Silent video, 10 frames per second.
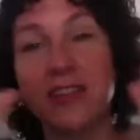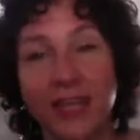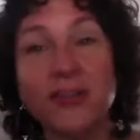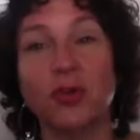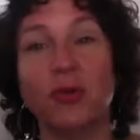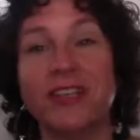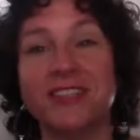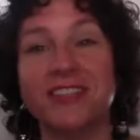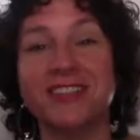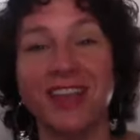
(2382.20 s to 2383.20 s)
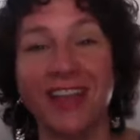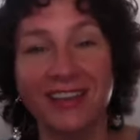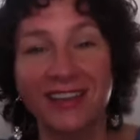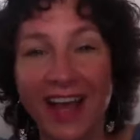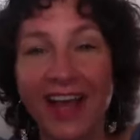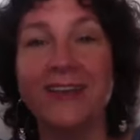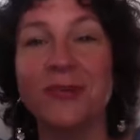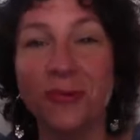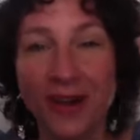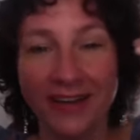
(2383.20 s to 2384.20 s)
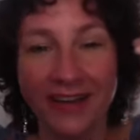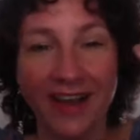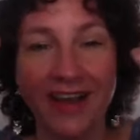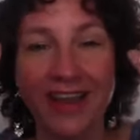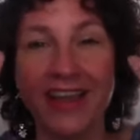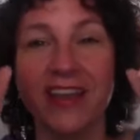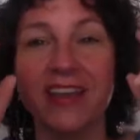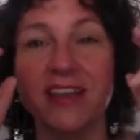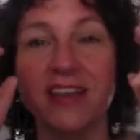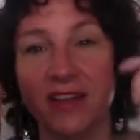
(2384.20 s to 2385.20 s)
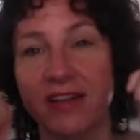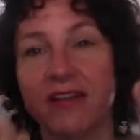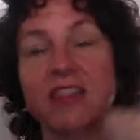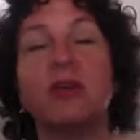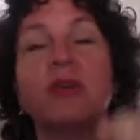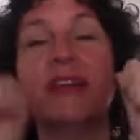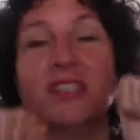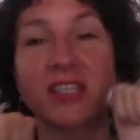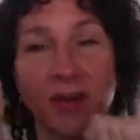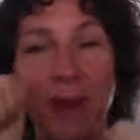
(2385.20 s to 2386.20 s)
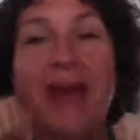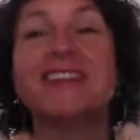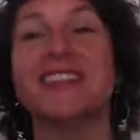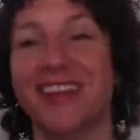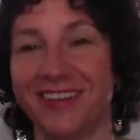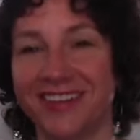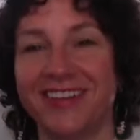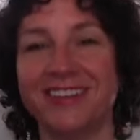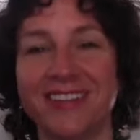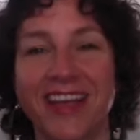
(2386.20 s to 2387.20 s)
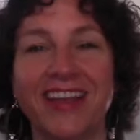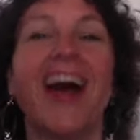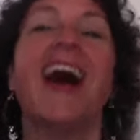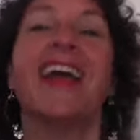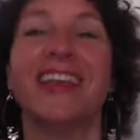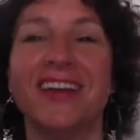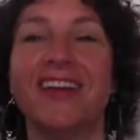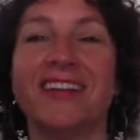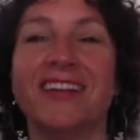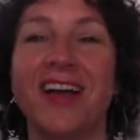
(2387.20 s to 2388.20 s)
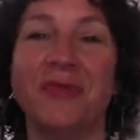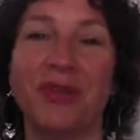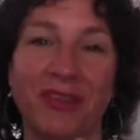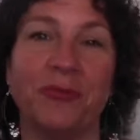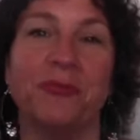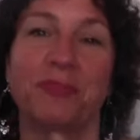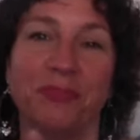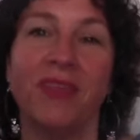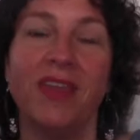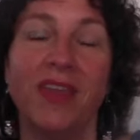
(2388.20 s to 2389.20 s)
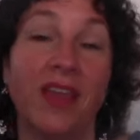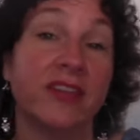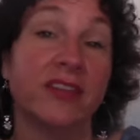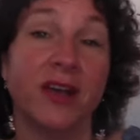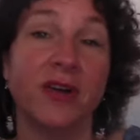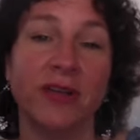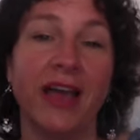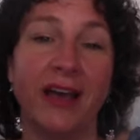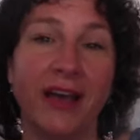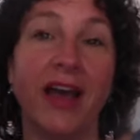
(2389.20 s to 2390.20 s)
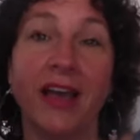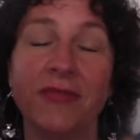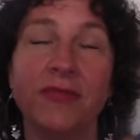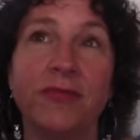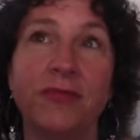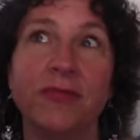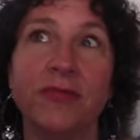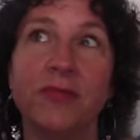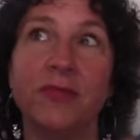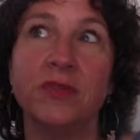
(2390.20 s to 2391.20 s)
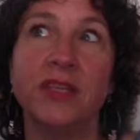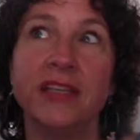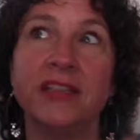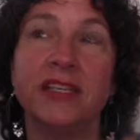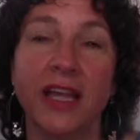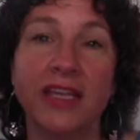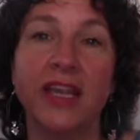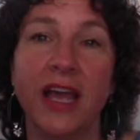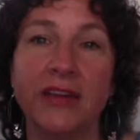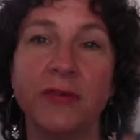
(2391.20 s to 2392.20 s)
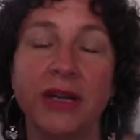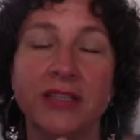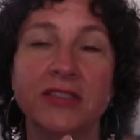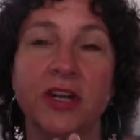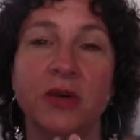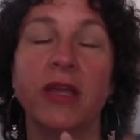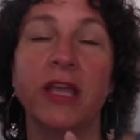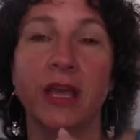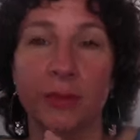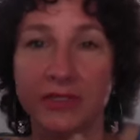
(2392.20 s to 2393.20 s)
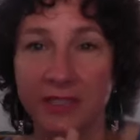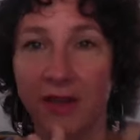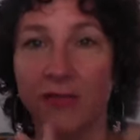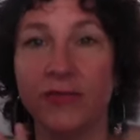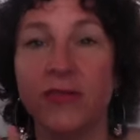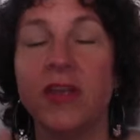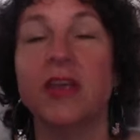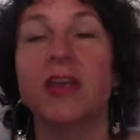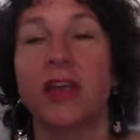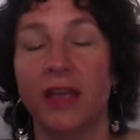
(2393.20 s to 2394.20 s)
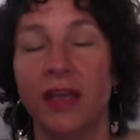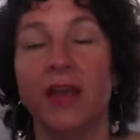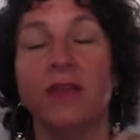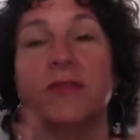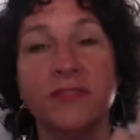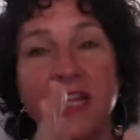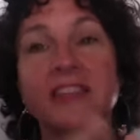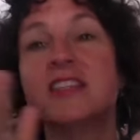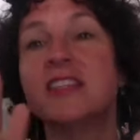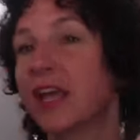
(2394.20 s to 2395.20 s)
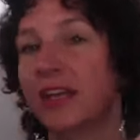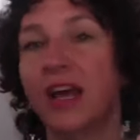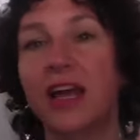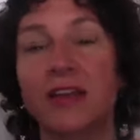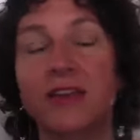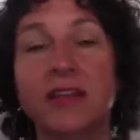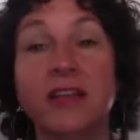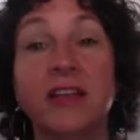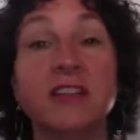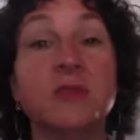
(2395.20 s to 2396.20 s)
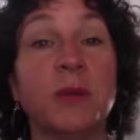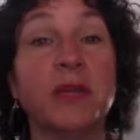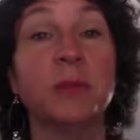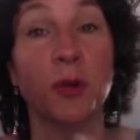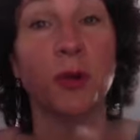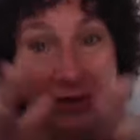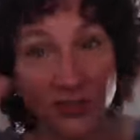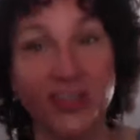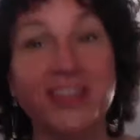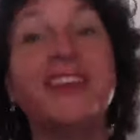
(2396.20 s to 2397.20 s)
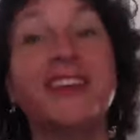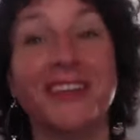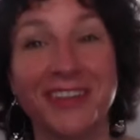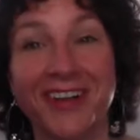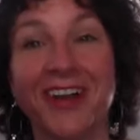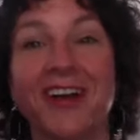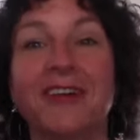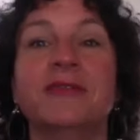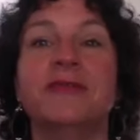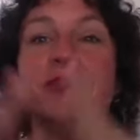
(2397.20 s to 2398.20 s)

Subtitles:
their choices and not what I threw into their basket and said, I'll carry along with you. So yeah, 1999, when I started working on myself, since then, it has been a progression of